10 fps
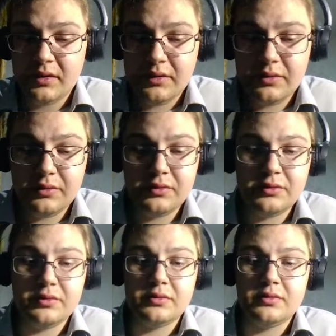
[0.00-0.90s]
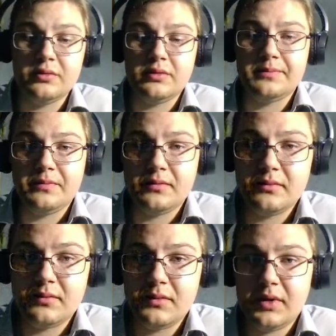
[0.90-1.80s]
who
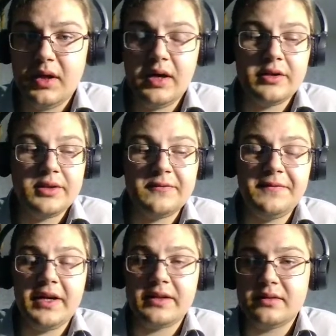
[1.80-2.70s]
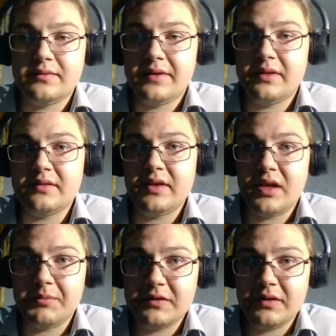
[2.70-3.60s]
are infected with the same
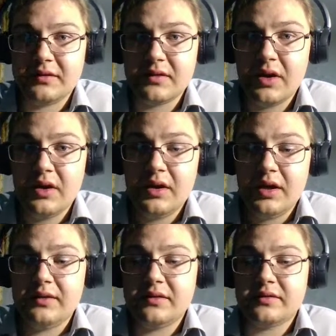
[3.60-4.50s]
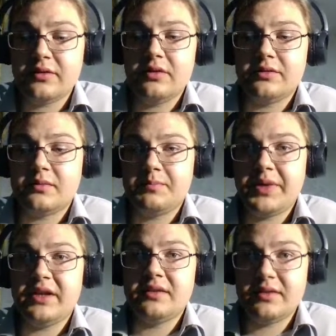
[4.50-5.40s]
disease, it is called
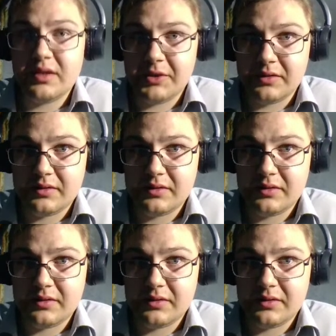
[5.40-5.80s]
pandemic.